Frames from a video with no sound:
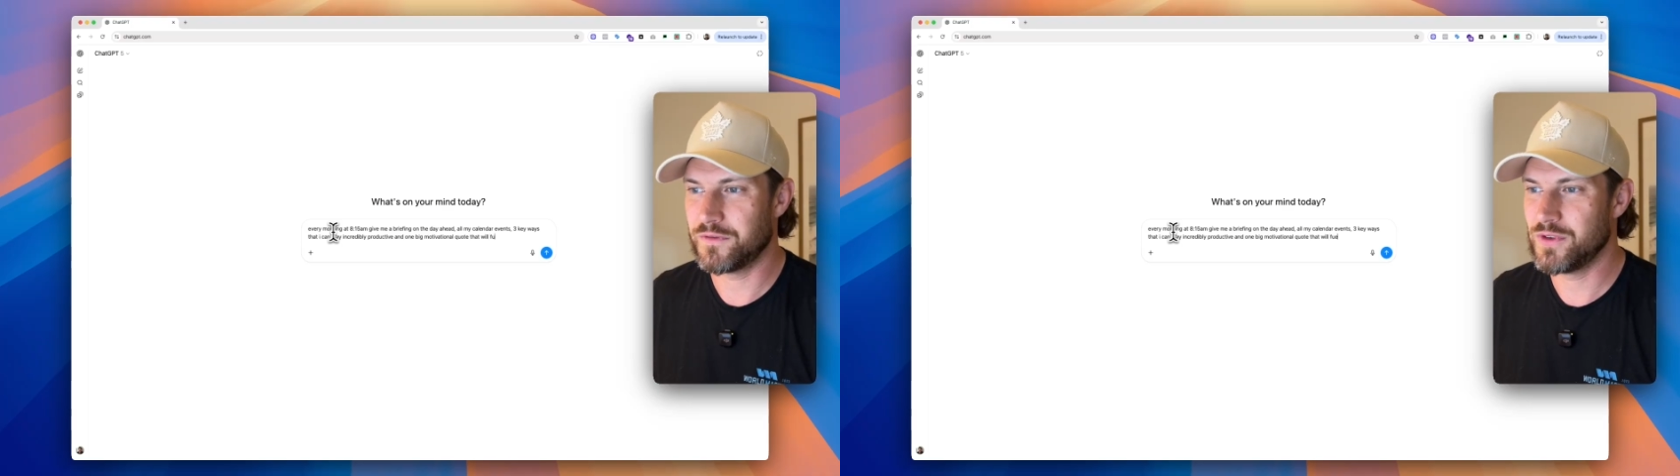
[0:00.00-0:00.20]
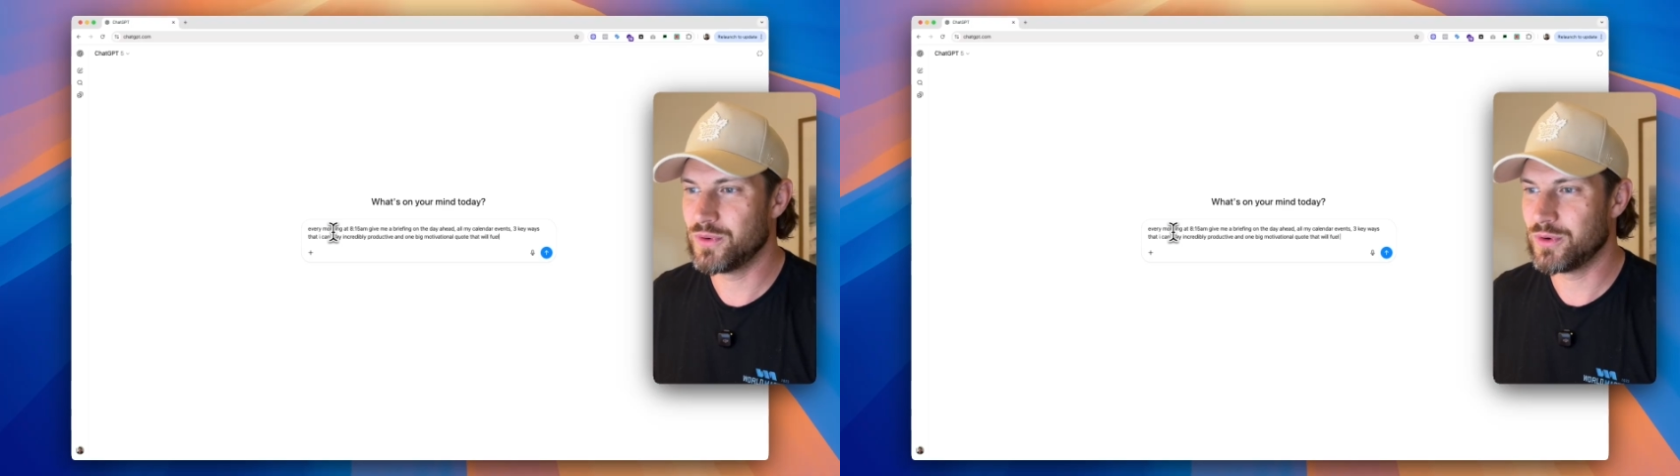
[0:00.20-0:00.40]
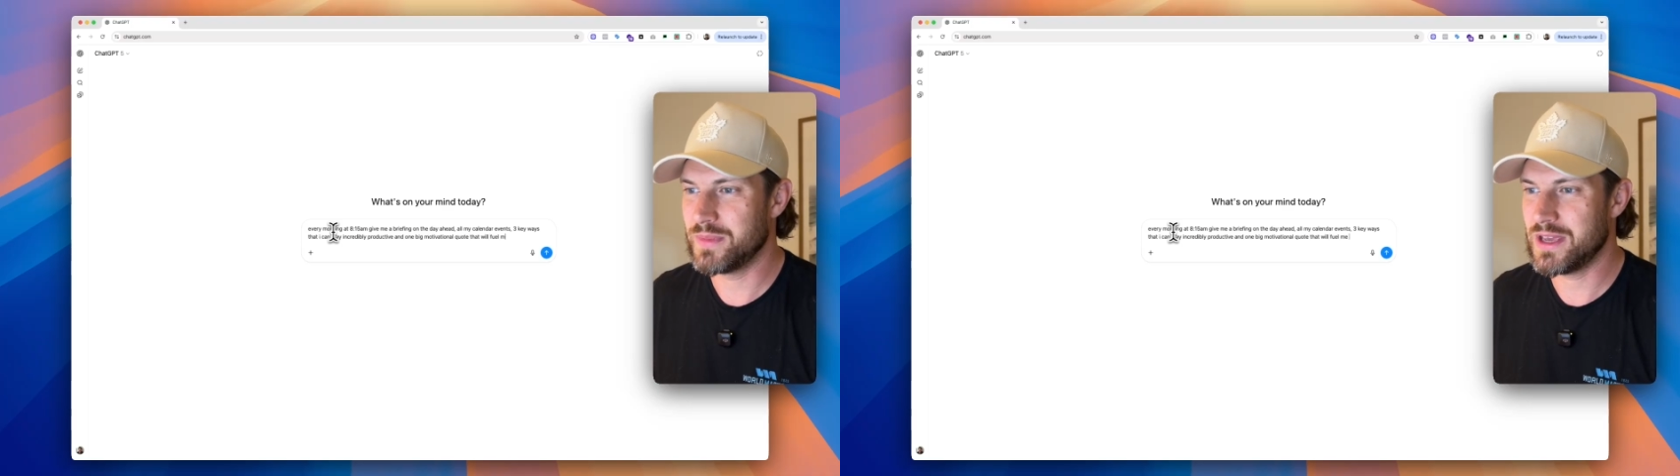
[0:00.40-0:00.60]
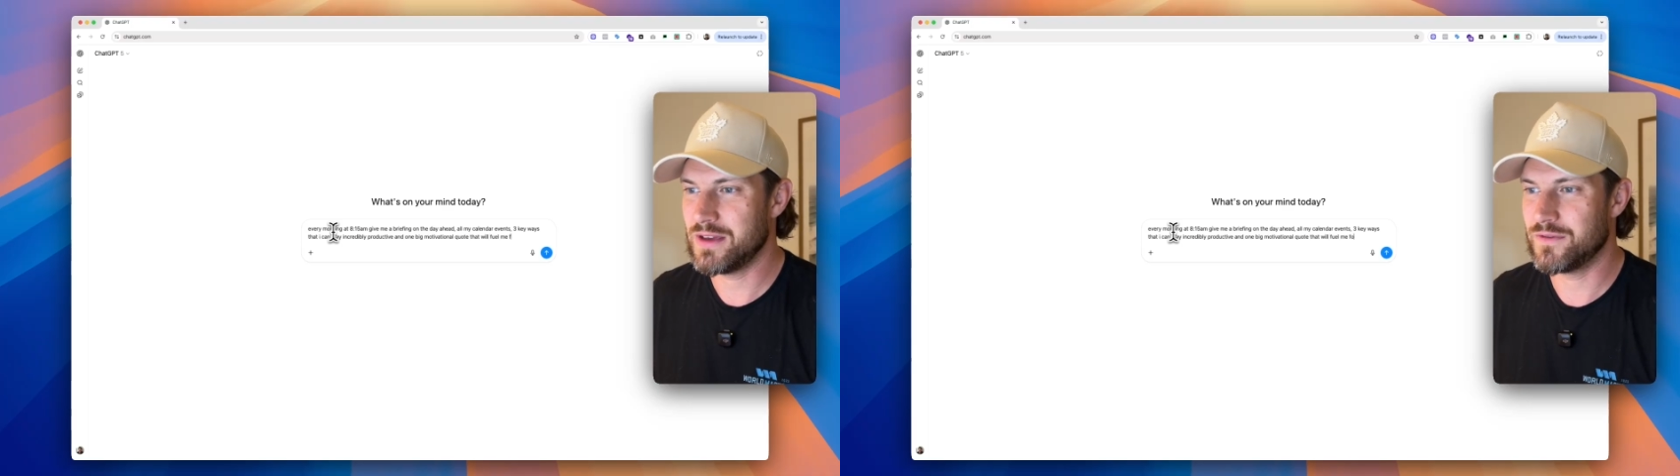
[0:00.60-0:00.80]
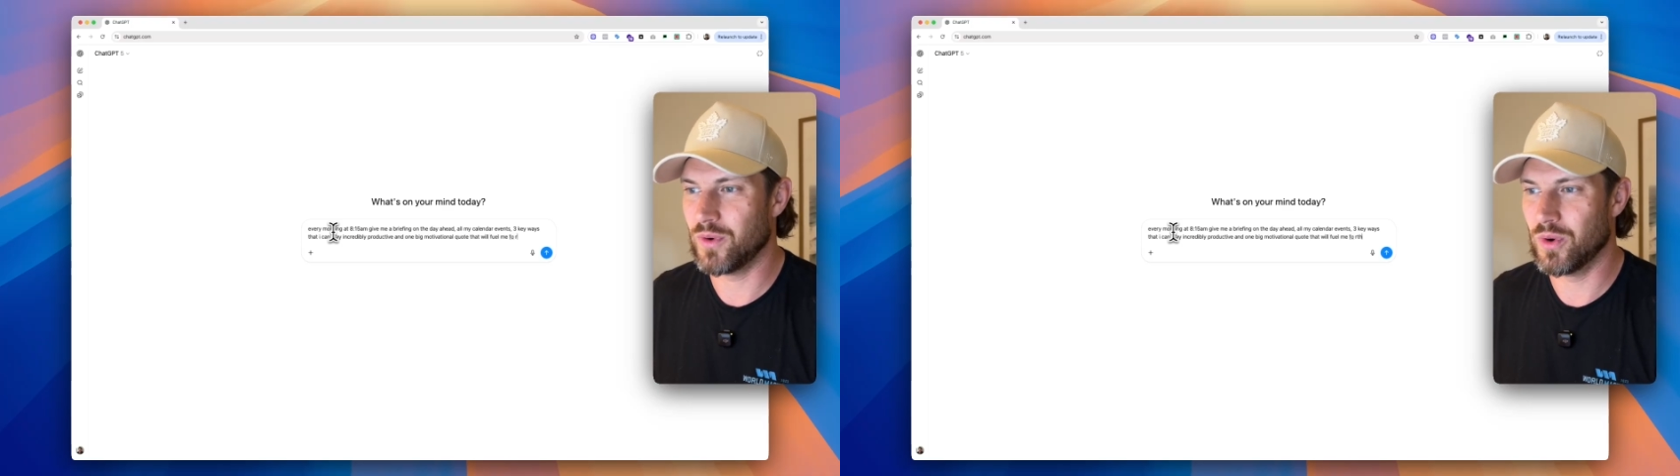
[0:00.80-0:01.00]
fuel
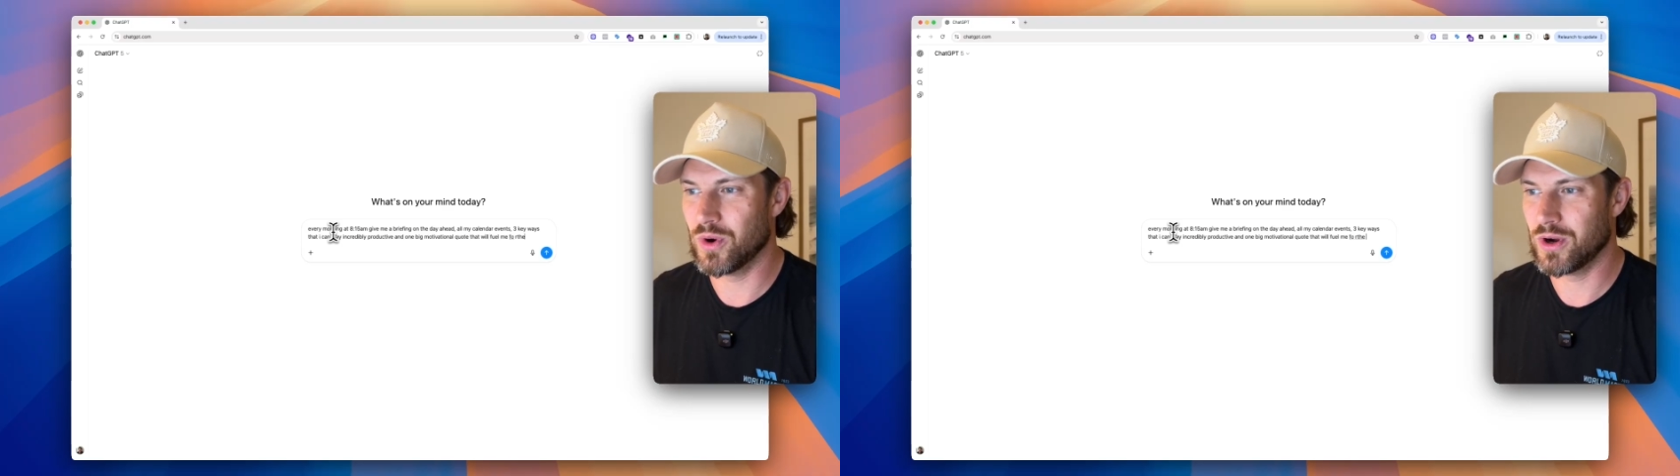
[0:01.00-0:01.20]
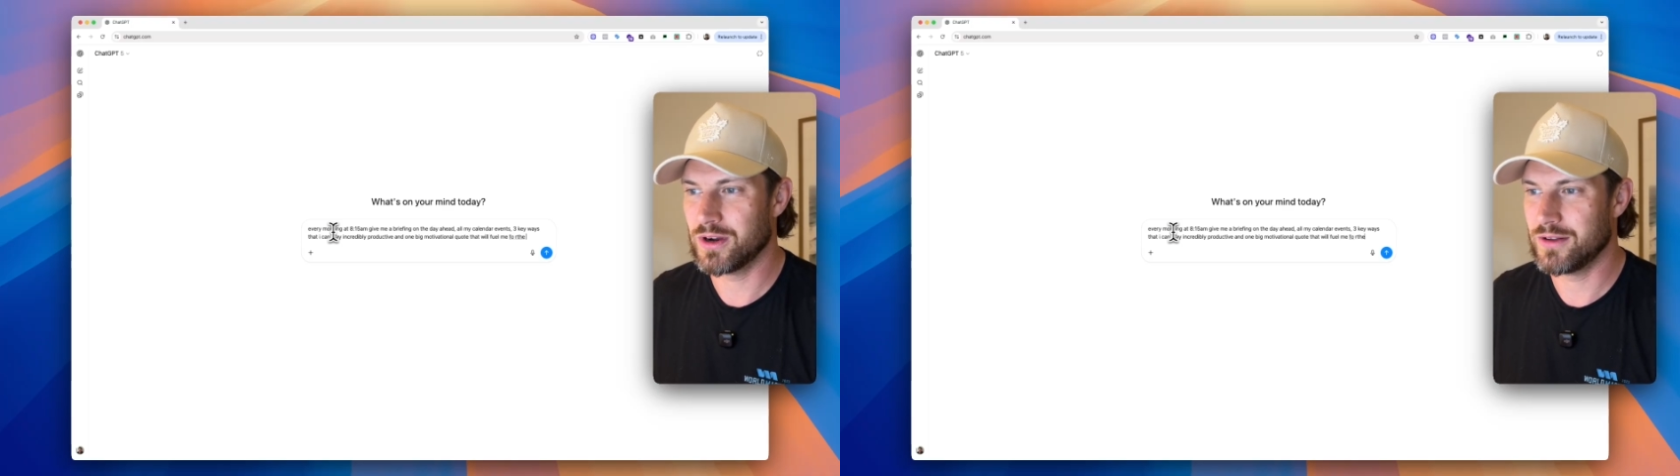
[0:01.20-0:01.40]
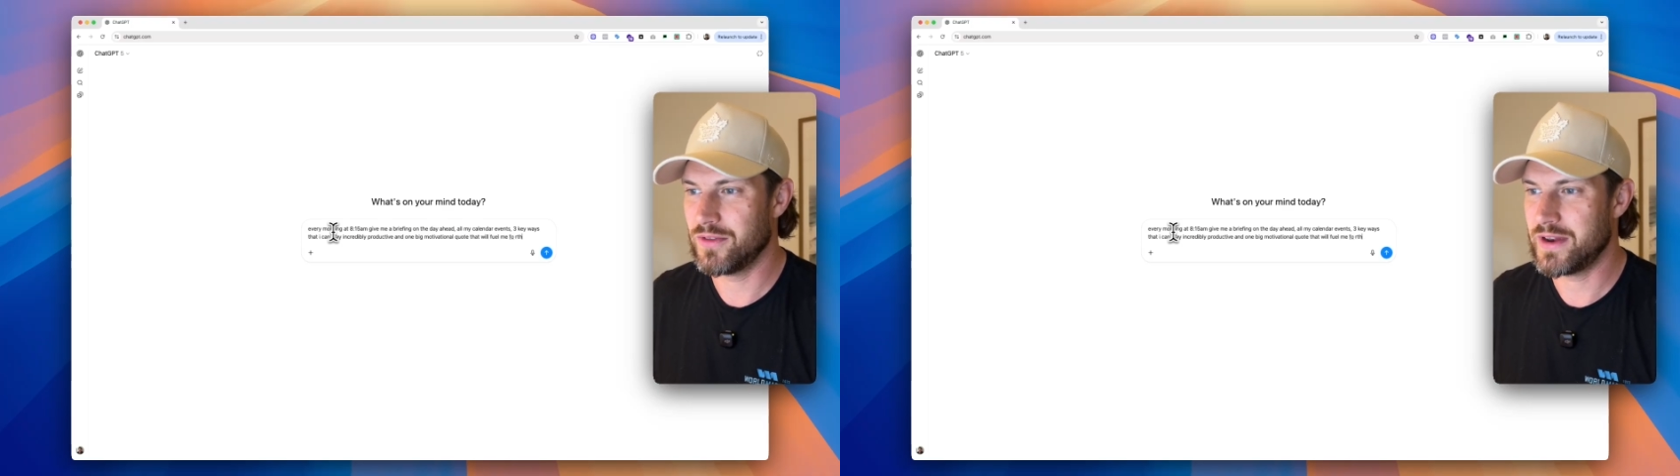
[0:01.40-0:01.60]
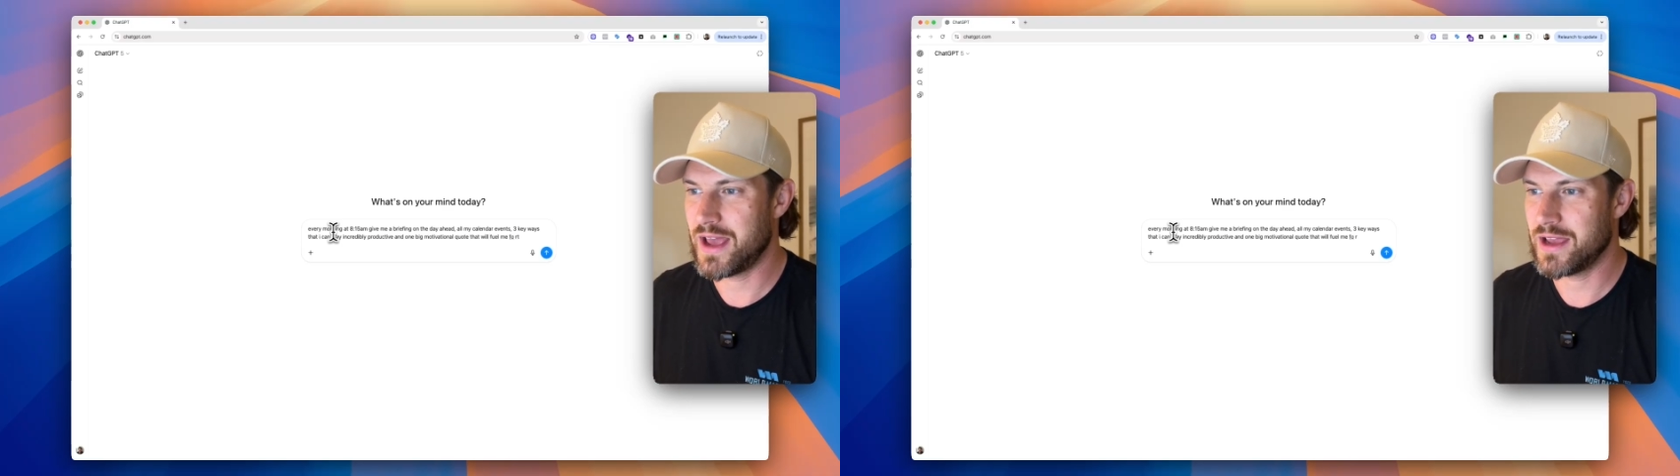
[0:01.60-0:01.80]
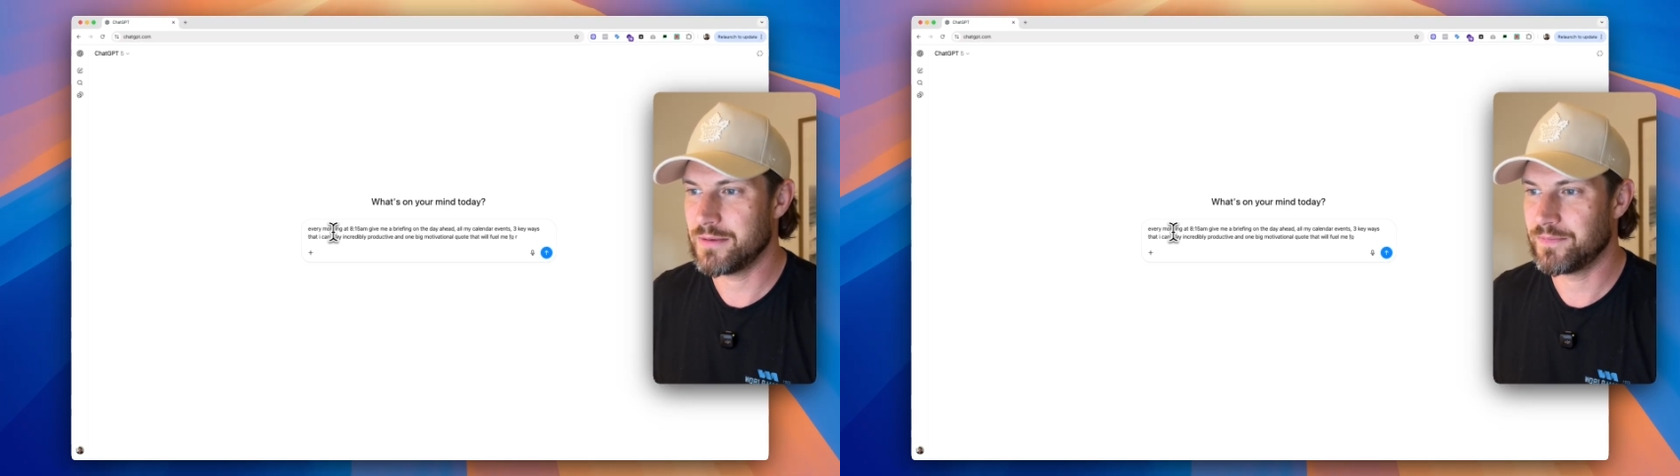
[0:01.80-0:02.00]
me for the
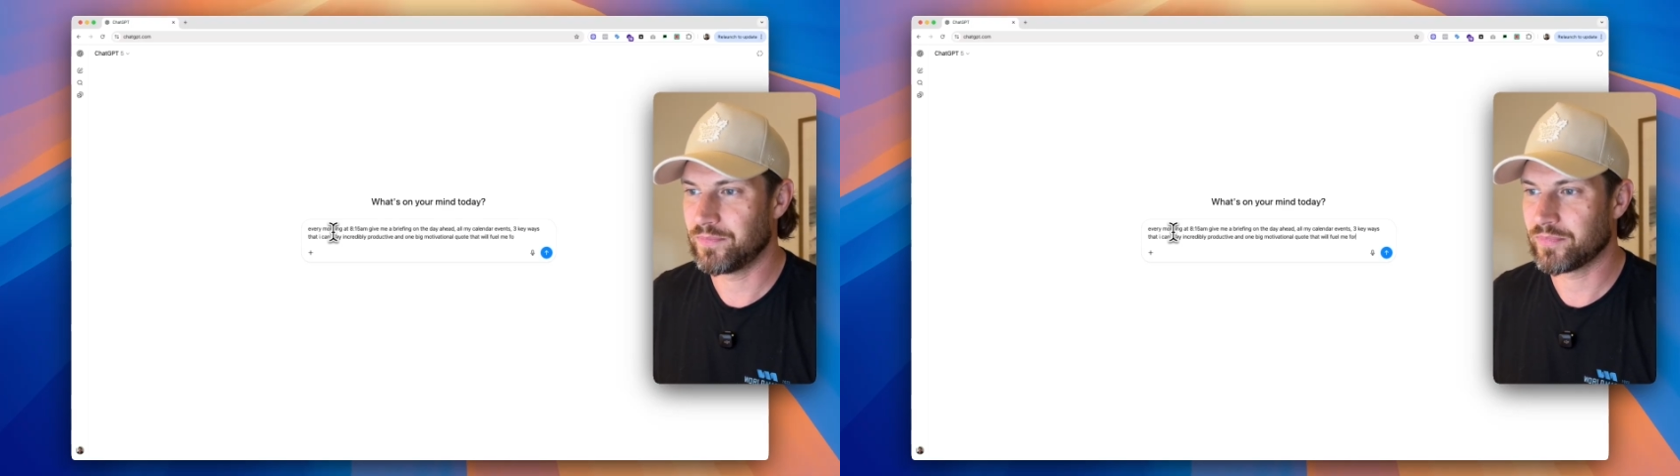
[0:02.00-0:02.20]
day.